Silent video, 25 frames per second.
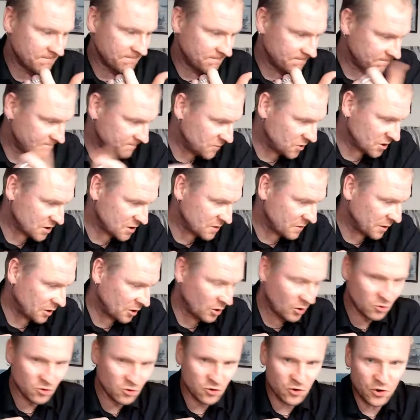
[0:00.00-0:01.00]
just want to
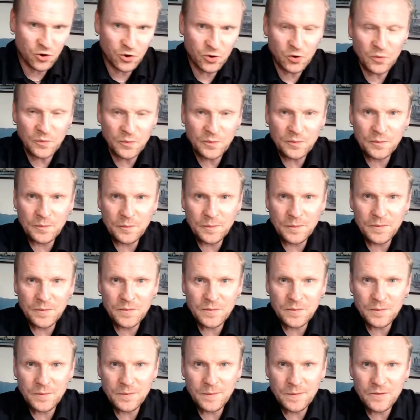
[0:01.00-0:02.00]
go through,
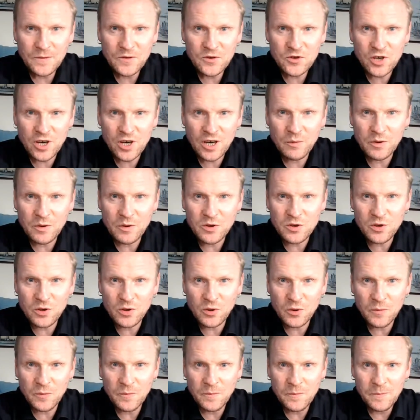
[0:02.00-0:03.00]
check with
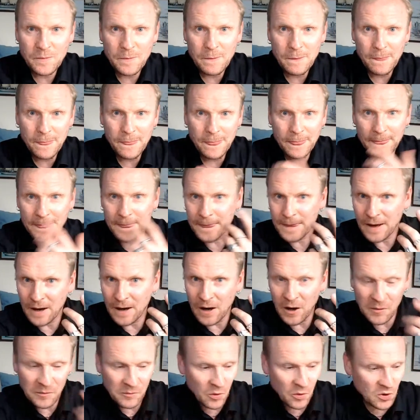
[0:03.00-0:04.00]
you,
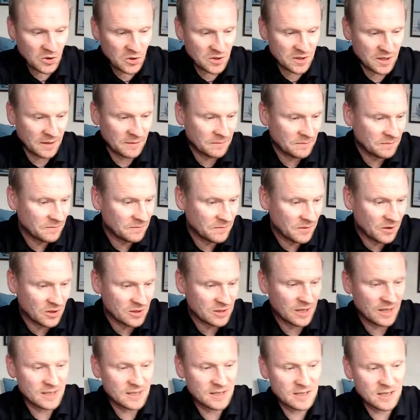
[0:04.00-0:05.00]
unboxing, because
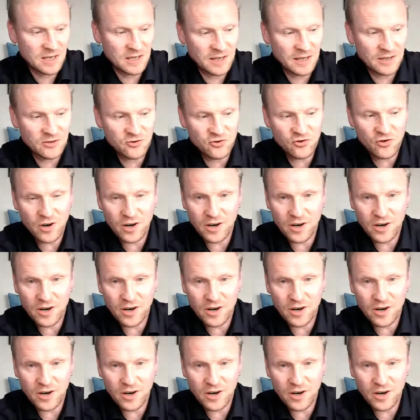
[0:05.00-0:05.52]
let's say the Drag